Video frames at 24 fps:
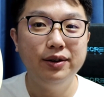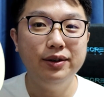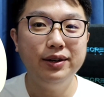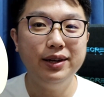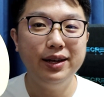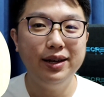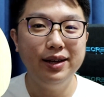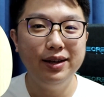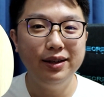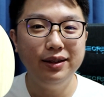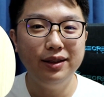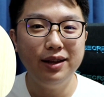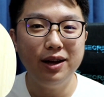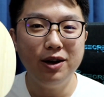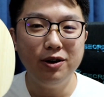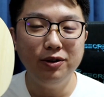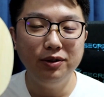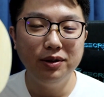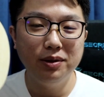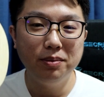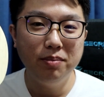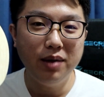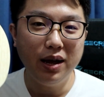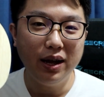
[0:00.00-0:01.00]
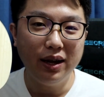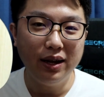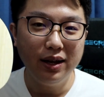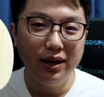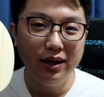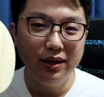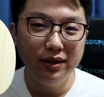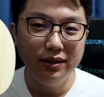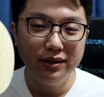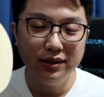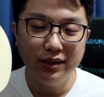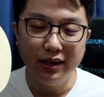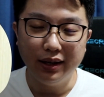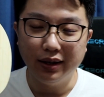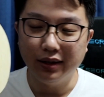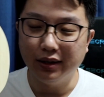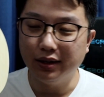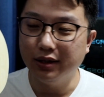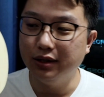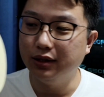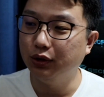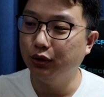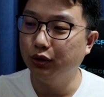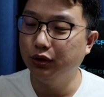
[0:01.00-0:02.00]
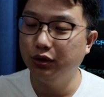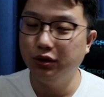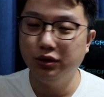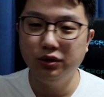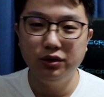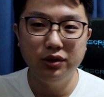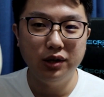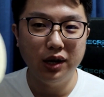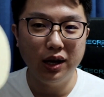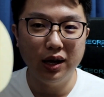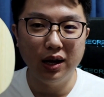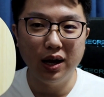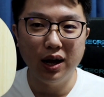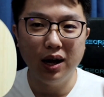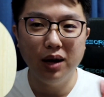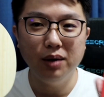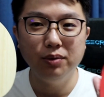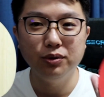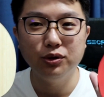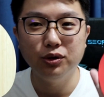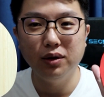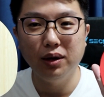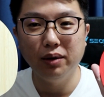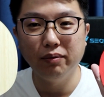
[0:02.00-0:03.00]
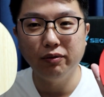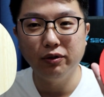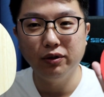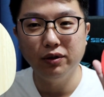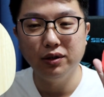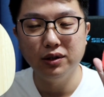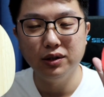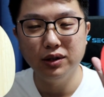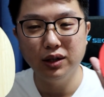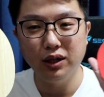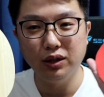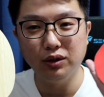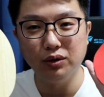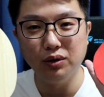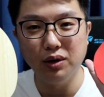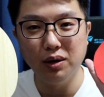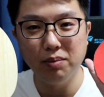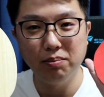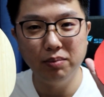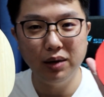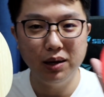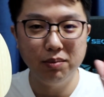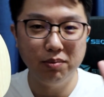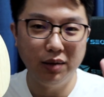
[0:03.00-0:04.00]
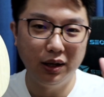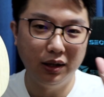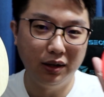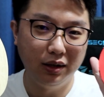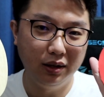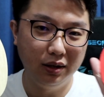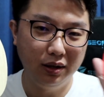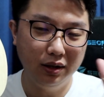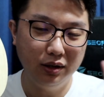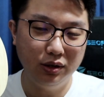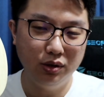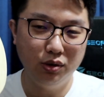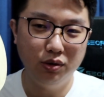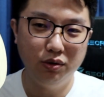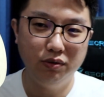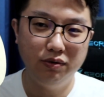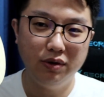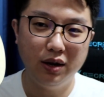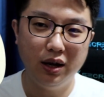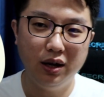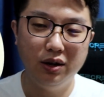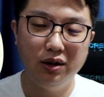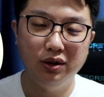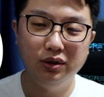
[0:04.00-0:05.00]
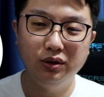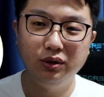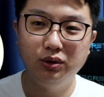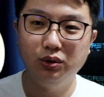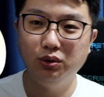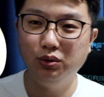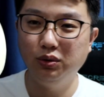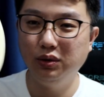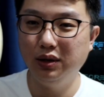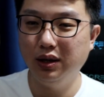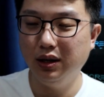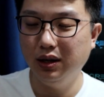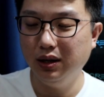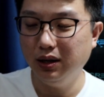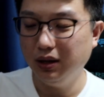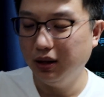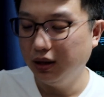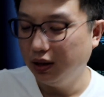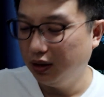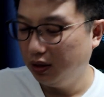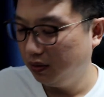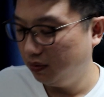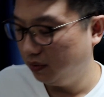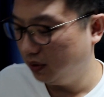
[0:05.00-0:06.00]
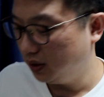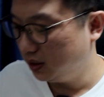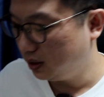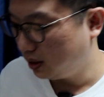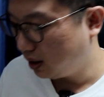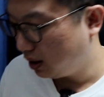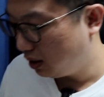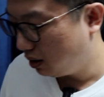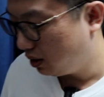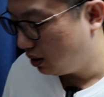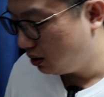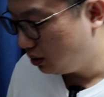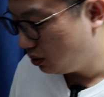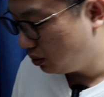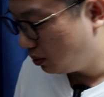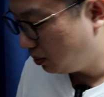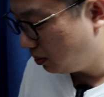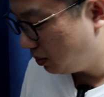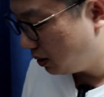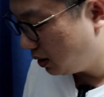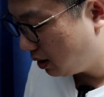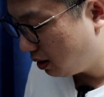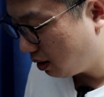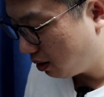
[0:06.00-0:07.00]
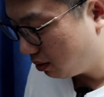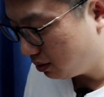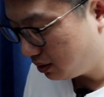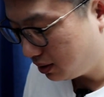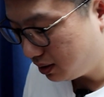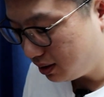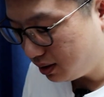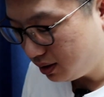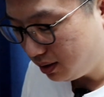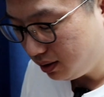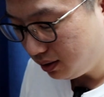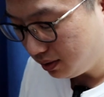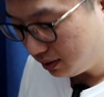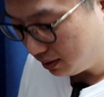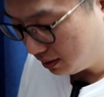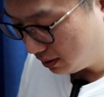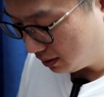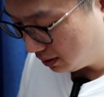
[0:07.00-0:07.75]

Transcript: Okay, now the backhand side is also dry up, so I'm going to start to apply my Techniques 05 onto the Viscaria Super ALC.